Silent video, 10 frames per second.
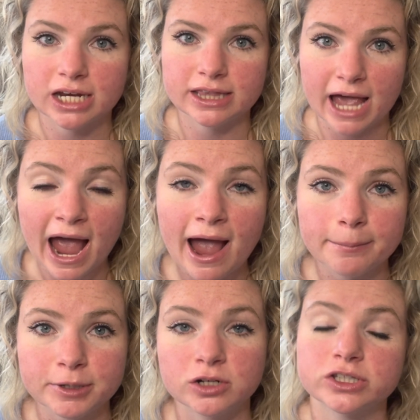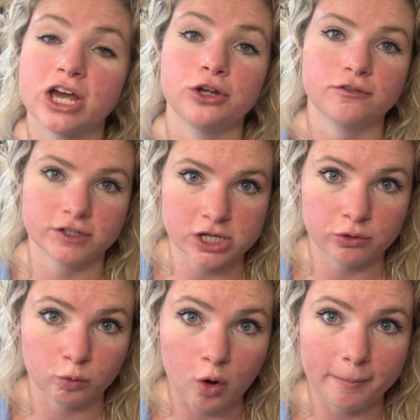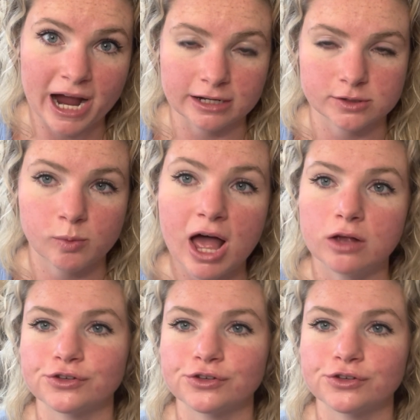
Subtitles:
in the app, it'll tell you if it's on rollback as well.